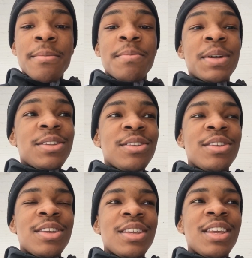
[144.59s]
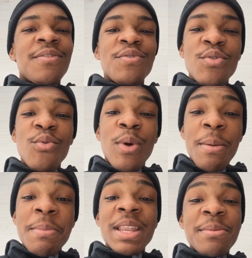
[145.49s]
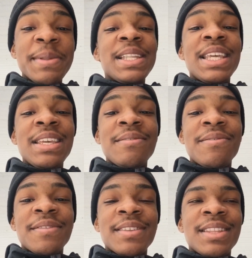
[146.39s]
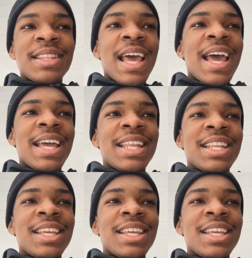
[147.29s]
But if you want me to believe that